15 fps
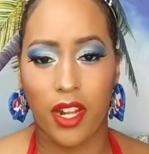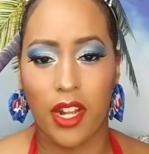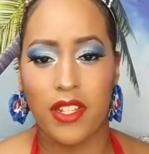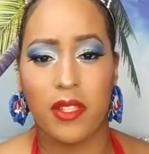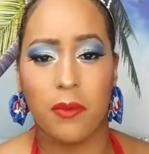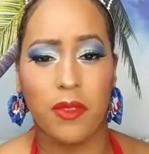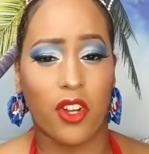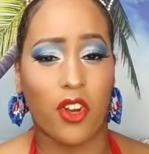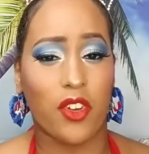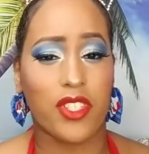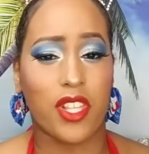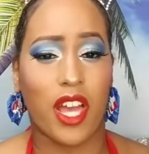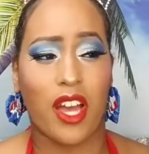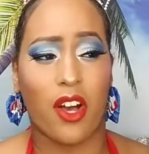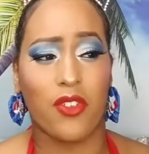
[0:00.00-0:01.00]
That's something else
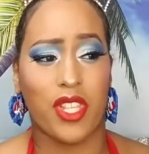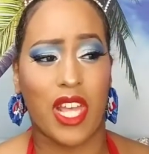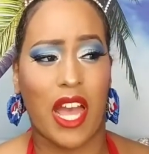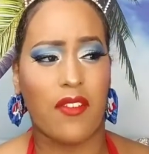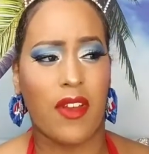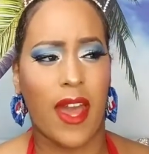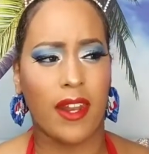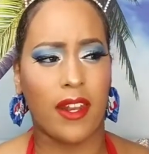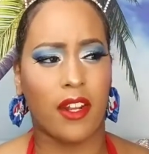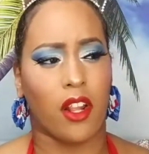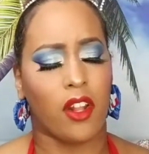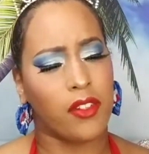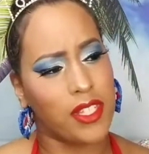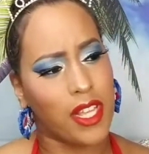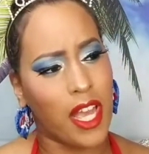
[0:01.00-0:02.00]
I also haven't had in a
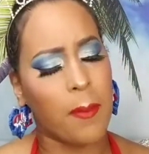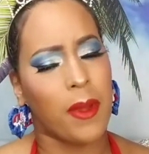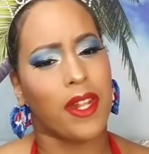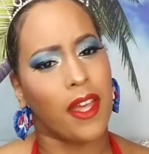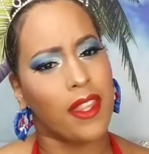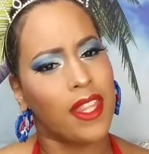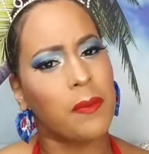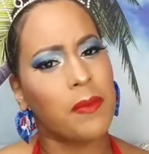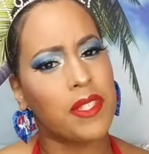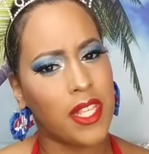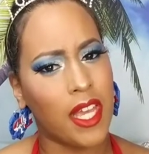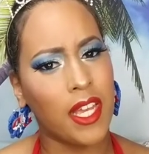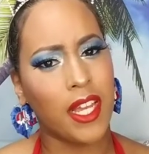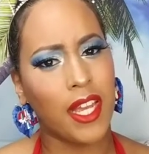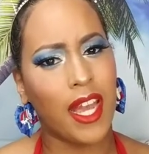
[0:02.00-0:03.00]
long time, and now that I'm
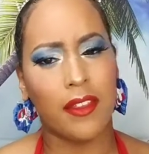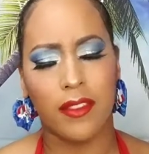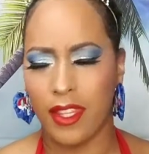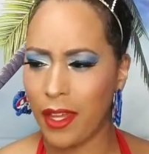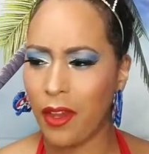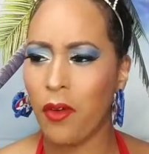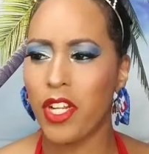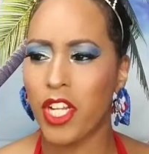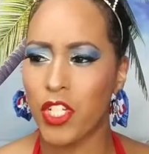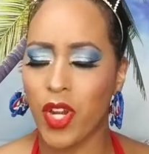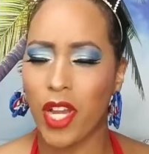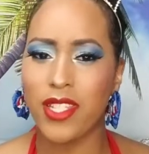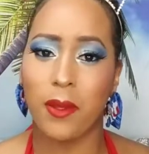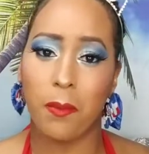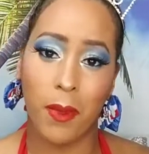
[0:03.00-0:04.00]
saying it, I think I'm gonna try
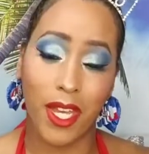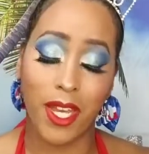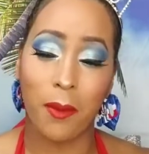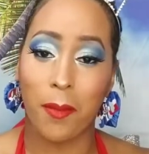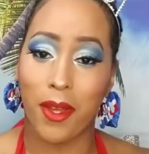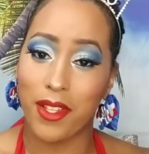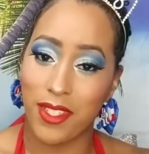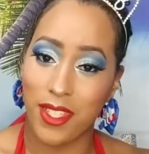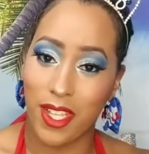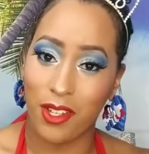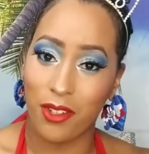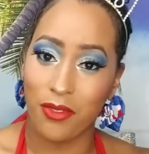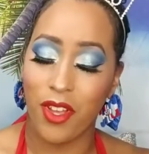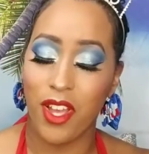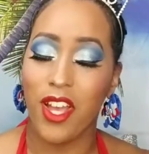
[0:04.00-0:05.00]
to make it
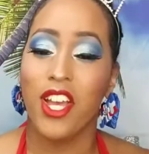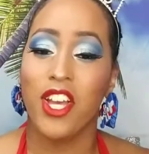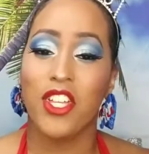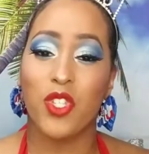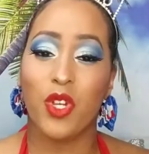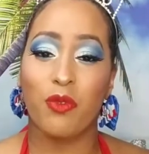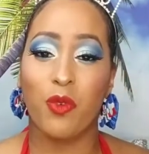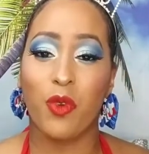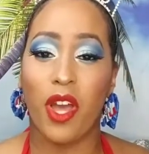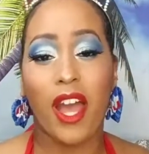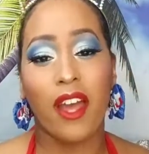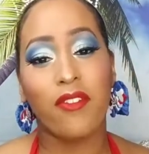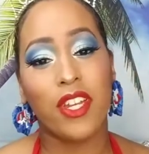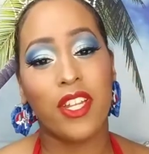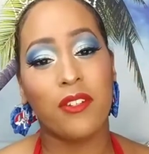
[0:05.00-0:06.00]
myself. So if you
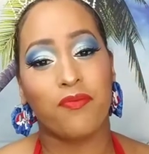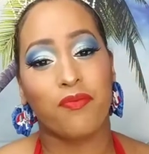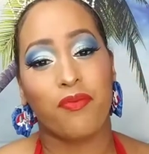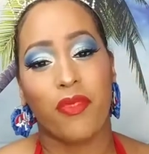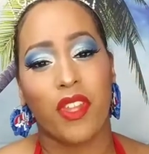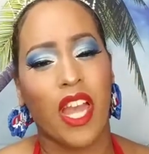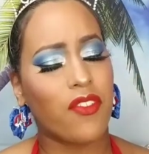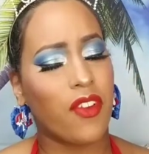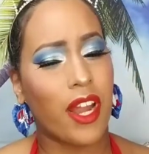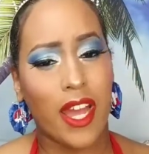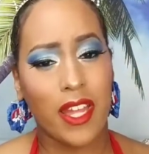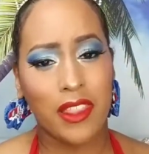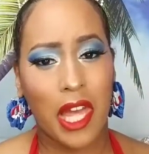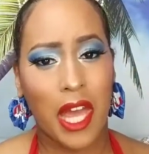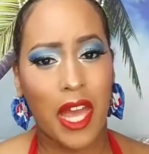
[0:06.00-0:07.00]
haven't ever
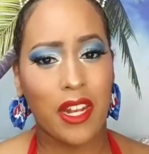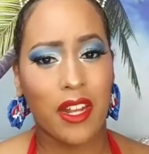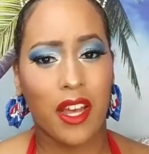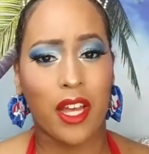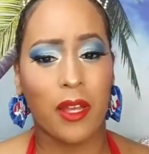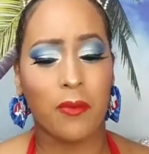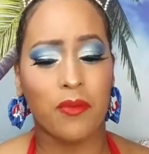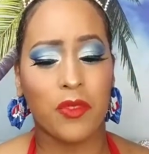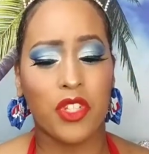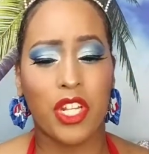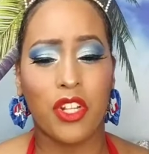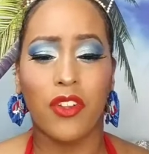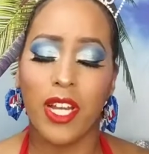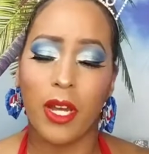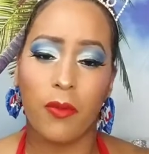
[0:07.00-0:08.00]
had that, you can
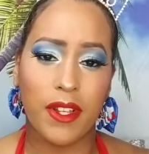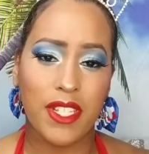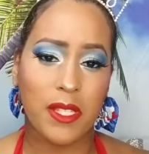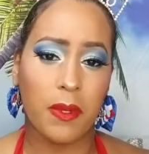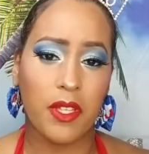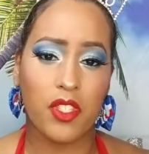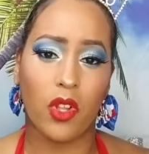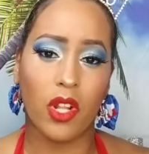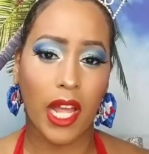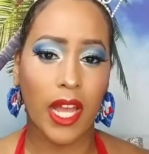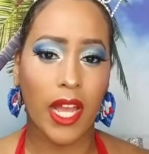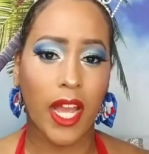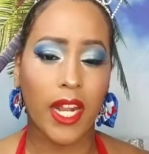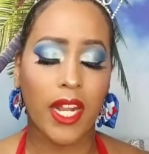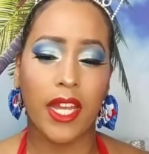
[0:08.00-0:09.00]
look up recipes
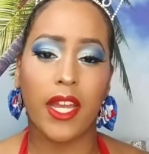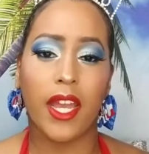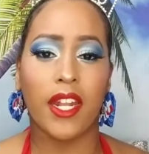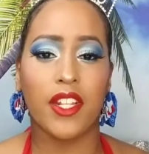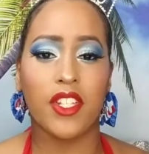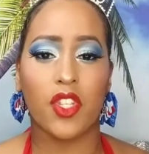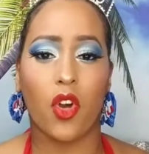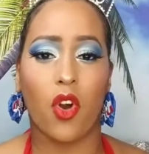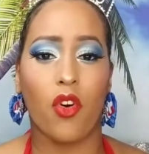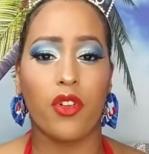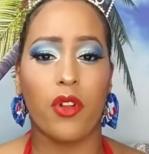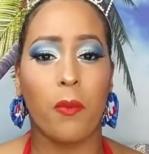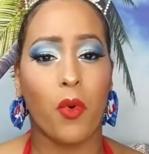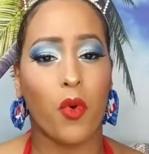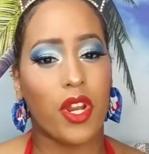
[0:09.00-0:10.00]
online. Again, it's called
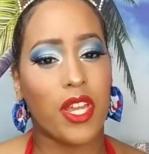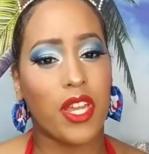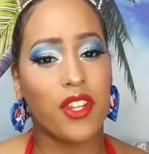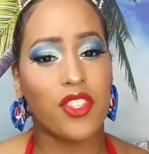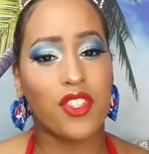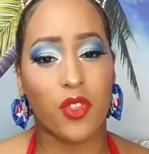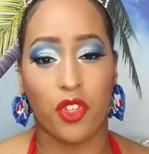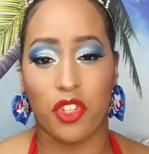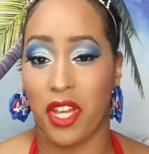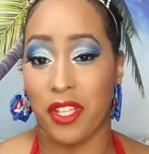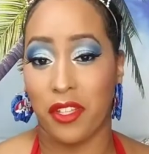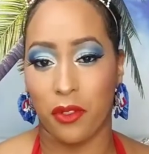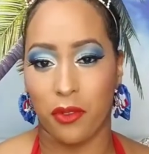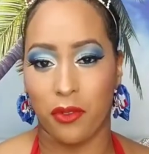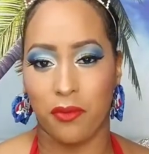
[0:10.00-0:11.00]
Morir
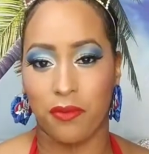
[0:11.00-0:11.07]
Soñando.